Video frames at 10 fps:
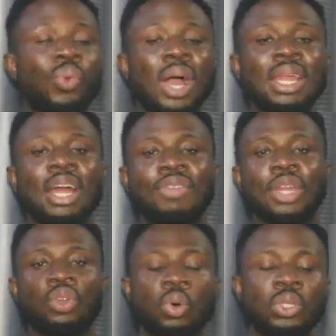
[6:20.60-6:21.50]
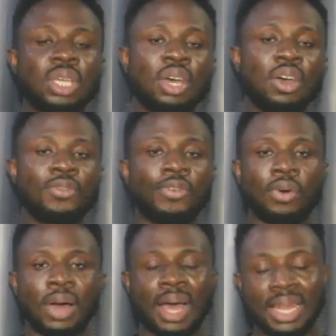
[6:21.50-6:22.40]
100 goals
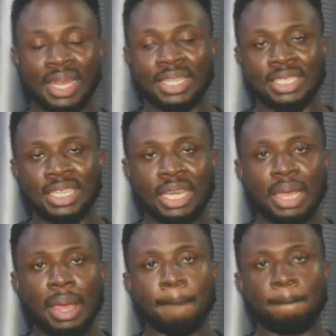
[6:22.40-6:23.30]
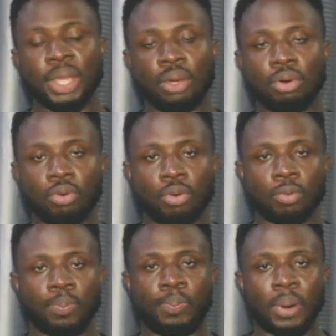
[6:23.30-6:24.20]
for Athletic
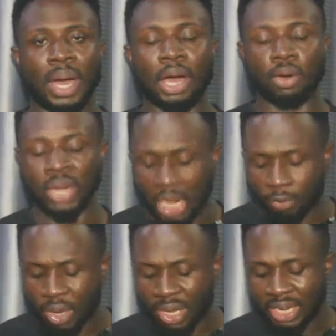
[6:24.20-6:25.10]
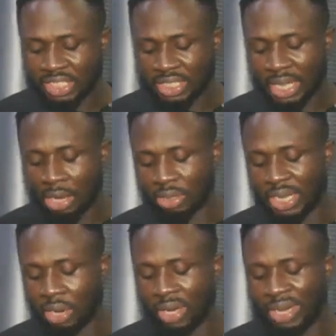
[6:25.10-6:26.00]
Bilbao. Now, let's check out
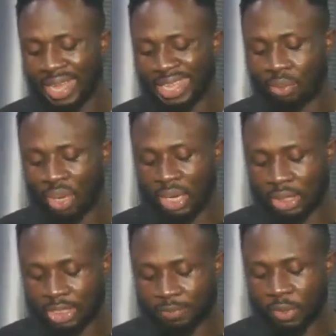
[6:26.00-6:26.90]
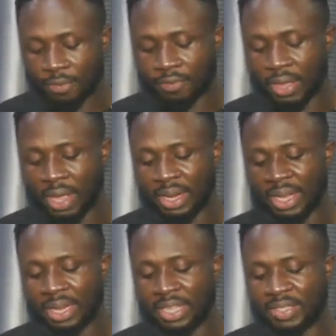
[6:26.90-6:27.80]
how Inaki Williams fared
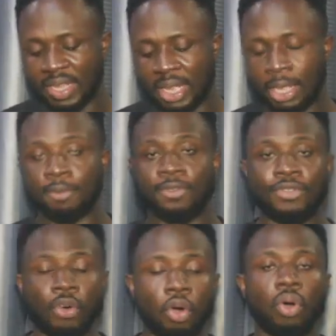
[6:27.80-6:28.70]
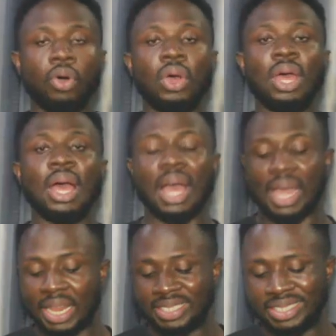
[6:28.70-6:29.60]
in this game for
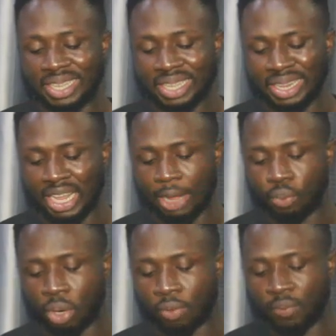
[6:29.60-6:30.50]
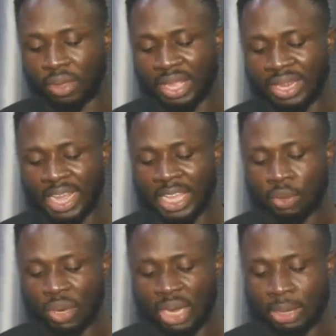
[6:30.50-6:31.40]
Athletic Club. Well,
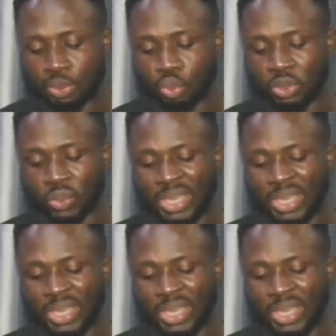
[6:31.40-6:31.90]
Inaki Williams was